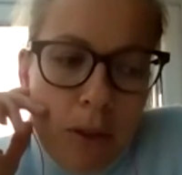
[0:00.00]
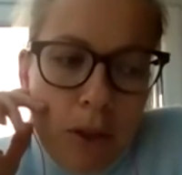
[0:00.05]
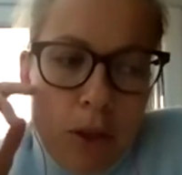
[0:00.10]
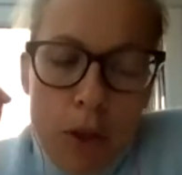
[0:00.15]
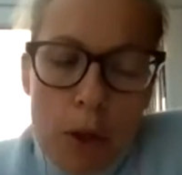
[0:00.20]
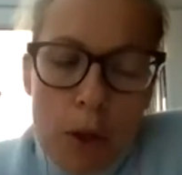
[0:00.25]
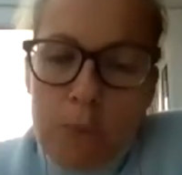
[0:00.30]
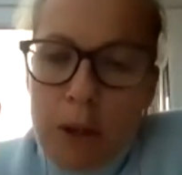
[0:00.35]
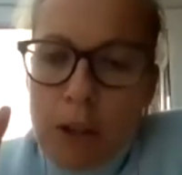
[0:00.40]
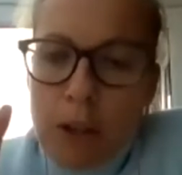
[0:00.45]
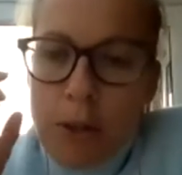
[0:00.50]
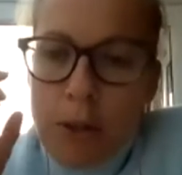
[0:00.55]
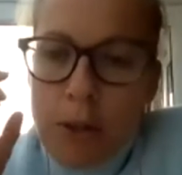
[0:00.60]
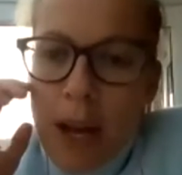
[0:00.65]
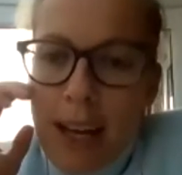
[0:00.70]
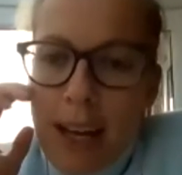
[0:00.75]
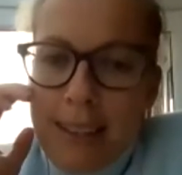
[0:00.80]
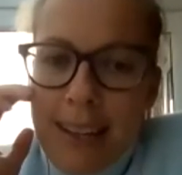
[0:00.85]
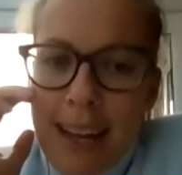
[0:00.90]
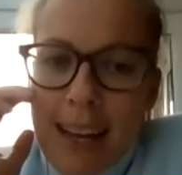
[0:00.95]
jumped on
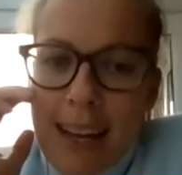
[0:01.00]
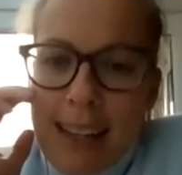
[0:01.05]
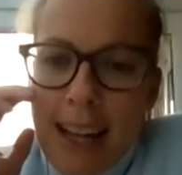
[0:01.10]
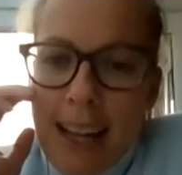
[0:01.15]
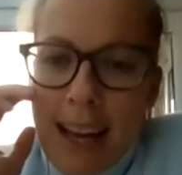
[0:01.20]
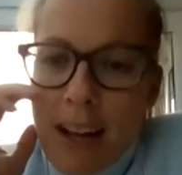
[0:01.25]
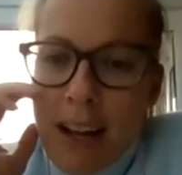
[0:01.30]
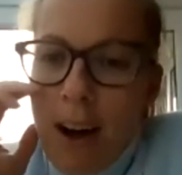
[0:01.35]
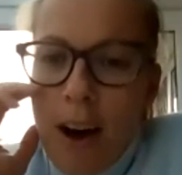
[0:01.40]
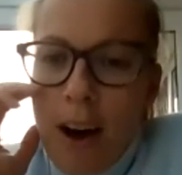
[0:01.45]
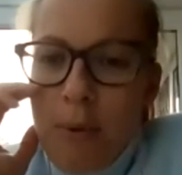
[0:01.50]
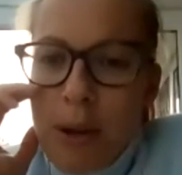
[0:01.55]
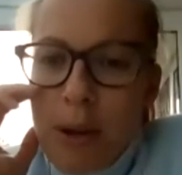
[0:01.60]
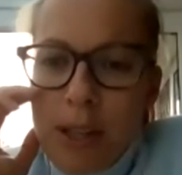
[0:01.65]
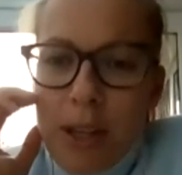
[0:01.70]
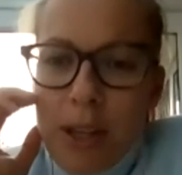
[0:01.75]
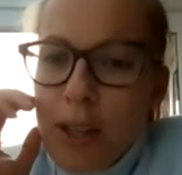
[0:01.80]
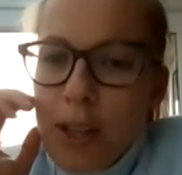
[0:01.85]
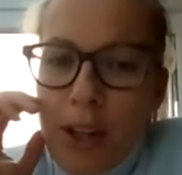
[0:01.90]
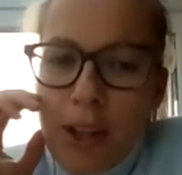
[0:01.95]
Twitter saying like, "Oh, well,
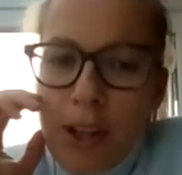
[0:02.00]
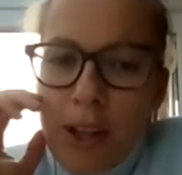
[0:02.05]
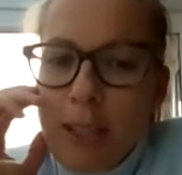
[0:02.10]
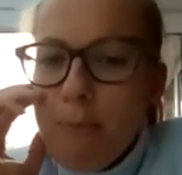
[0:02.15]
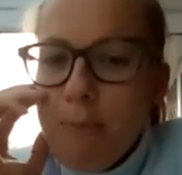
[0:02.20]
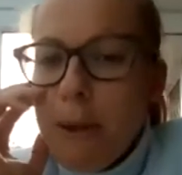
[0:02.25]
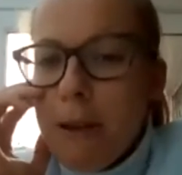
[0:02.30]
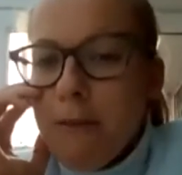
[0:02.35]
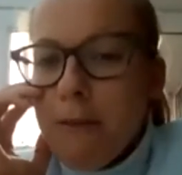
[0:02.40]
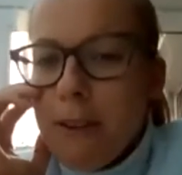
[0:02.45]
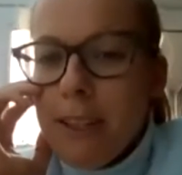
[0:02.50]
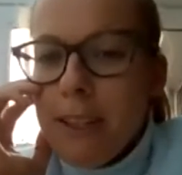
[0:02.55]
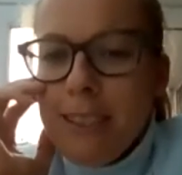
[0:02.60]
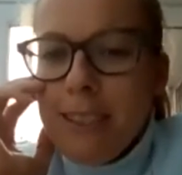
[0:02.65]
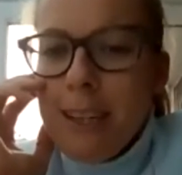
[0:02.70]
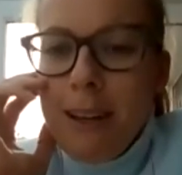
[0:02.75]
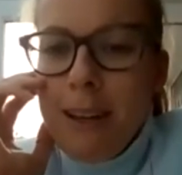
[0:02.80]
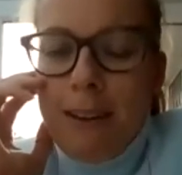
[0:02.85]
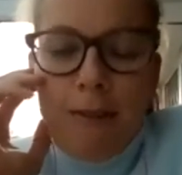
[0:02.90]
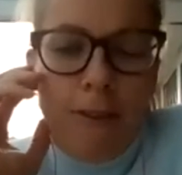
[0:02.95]
you'll only speak for
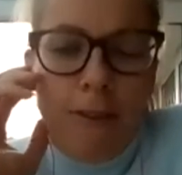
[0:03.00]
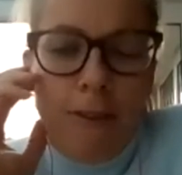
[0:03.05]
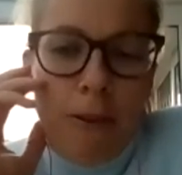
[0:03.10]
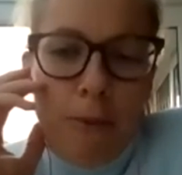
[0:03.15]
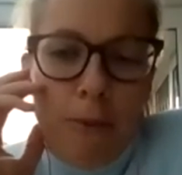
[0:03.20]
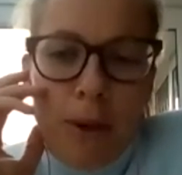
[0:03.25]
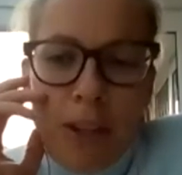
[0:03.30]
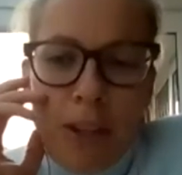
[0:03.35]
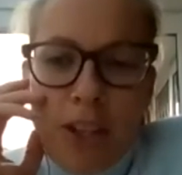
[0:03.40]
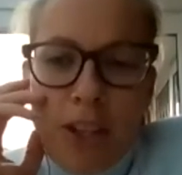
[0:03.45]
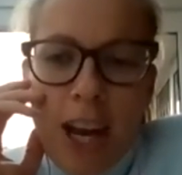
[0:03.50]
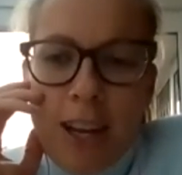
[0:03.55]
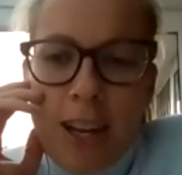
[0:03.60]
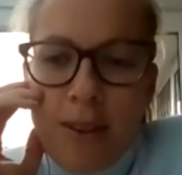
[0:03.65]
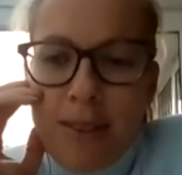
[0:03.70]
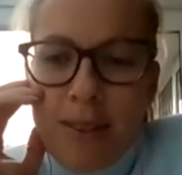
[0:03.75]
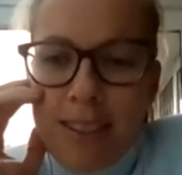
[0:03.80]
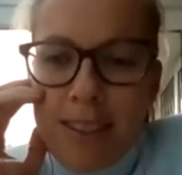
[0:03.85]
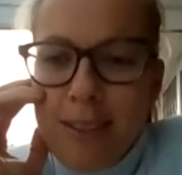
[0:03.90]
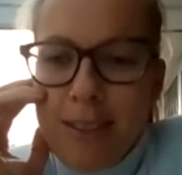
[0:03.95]
wheelchair
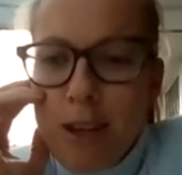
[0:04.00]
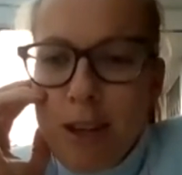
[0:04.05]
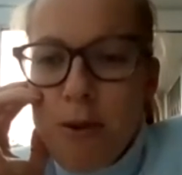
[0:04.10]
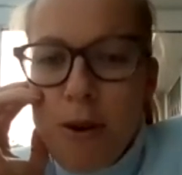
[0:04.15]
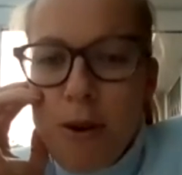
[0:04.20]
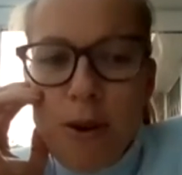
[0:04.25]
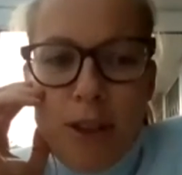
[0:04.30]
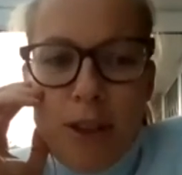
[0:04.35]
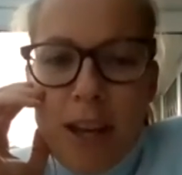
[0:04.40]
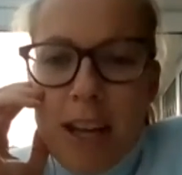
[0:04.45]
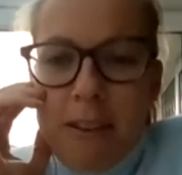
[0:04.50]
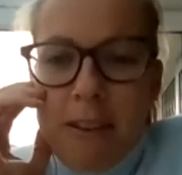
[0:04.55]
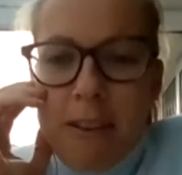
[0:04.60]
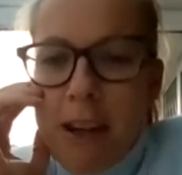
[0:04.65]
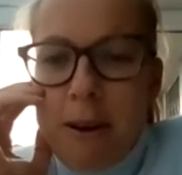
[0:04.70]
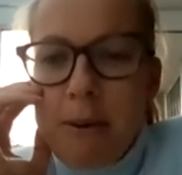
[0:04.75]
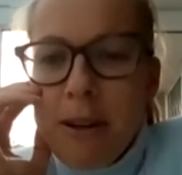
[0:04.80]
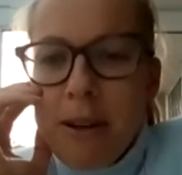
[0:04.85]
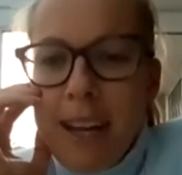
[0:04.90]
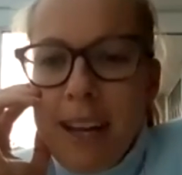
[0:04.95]
users. You won't think of
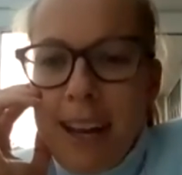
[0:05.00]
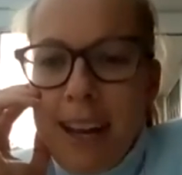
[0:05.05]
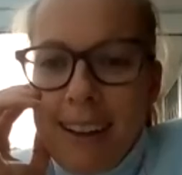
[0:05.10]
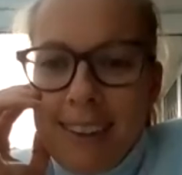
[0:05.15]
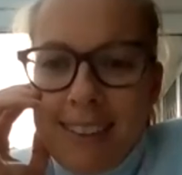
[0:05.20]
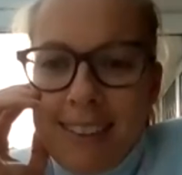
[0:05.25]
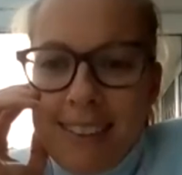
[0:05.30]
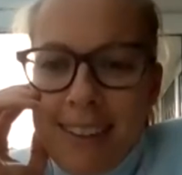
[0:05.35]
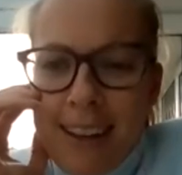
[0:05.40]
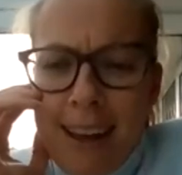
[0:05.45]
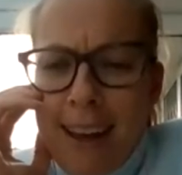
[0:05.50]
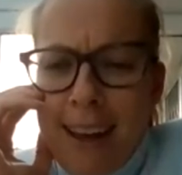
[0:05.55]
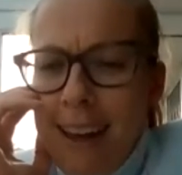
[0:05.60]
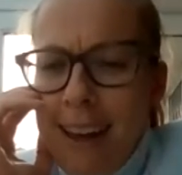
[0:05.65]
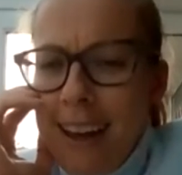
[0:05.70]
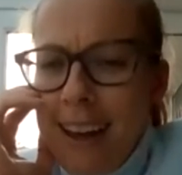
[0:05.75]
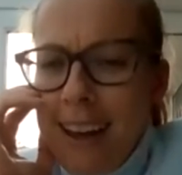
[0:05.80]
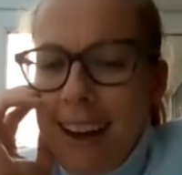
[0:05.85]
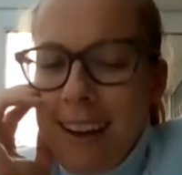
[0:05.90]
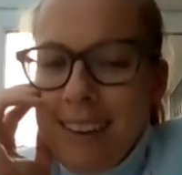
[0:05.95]
anybody else."
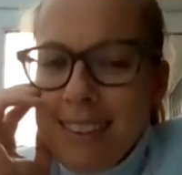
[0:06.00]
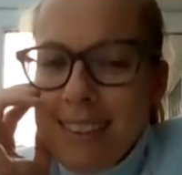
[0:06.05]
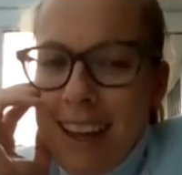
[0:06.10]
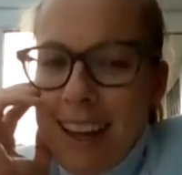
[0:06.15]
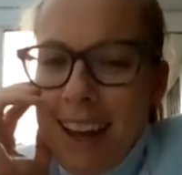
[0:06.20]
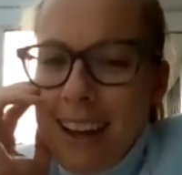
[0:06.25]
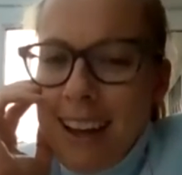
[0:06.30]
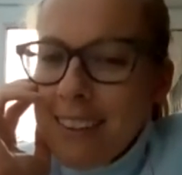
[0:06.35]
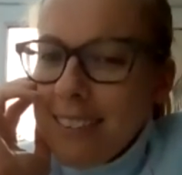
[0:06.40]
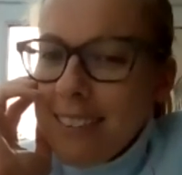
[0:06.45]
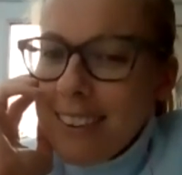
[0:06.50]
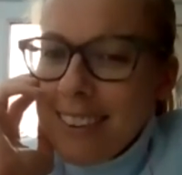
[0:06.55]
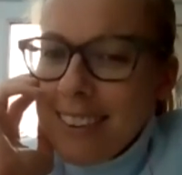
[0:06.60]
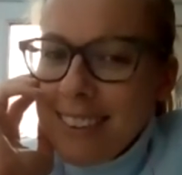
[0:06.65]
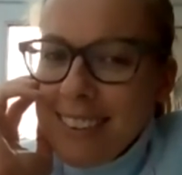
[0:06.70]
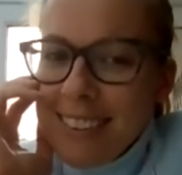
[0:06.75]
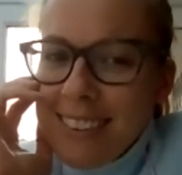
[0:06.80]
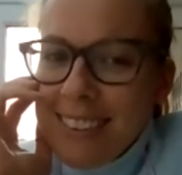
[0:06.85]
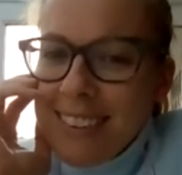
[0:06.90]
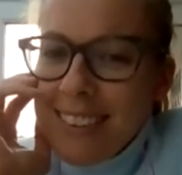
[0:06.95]
And I was like,
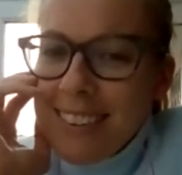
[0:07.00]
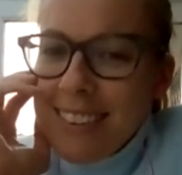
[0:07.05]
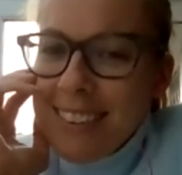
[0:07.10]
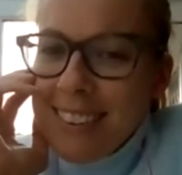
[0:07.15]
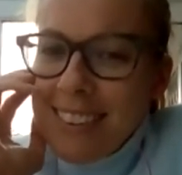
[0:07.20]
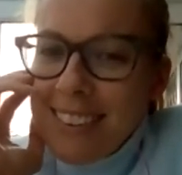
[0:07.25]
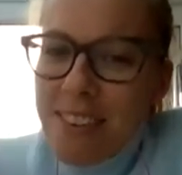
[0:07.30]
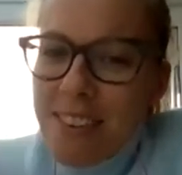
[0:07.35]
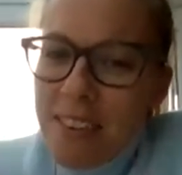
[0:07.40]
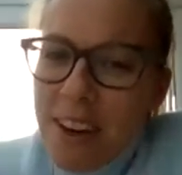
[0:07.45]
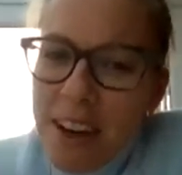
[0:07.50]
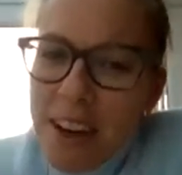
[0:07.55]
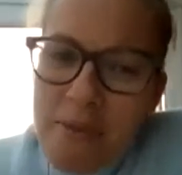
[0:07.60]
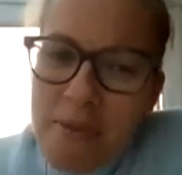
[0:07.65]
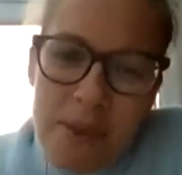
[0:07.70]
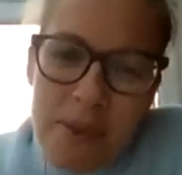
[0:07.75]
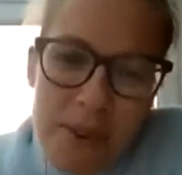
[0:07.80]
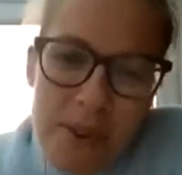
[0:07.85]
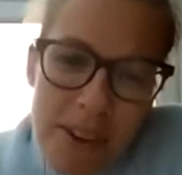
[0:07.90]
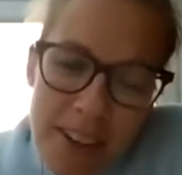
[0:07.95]
"Well, no, I
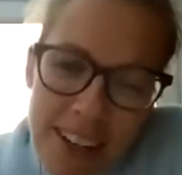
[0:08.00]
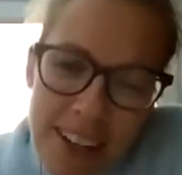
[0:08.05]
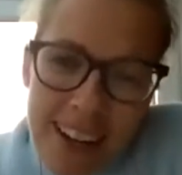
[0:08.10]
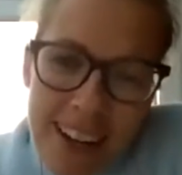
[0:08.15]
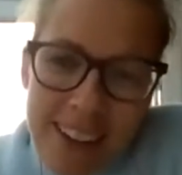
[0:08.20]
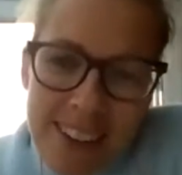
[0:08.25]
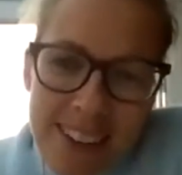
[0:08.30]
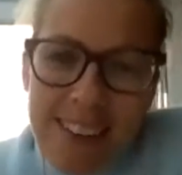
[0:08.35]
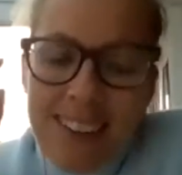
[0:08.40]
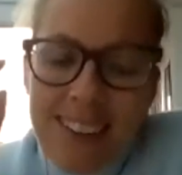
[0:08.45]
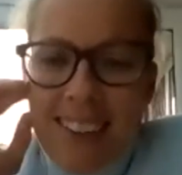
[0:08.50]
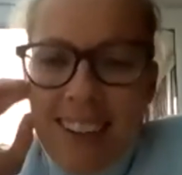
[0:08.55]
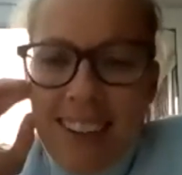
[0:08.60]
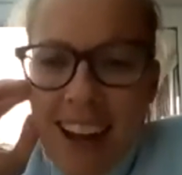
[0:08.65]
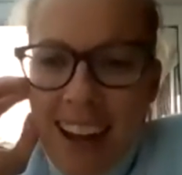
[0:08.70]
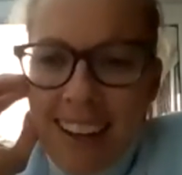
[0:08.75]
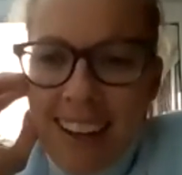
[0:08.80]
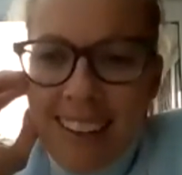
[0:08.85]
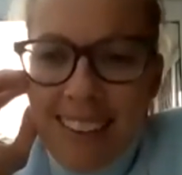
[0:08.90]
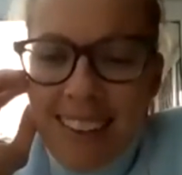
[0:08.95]
won't. I
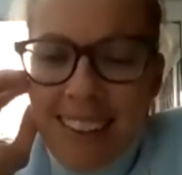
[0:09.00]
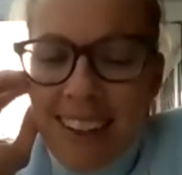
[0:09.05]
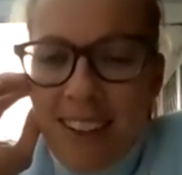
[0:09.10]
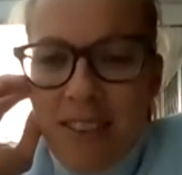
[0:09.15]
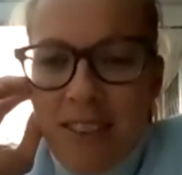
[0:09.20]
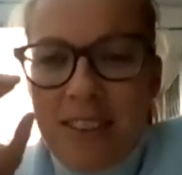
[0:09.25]
understand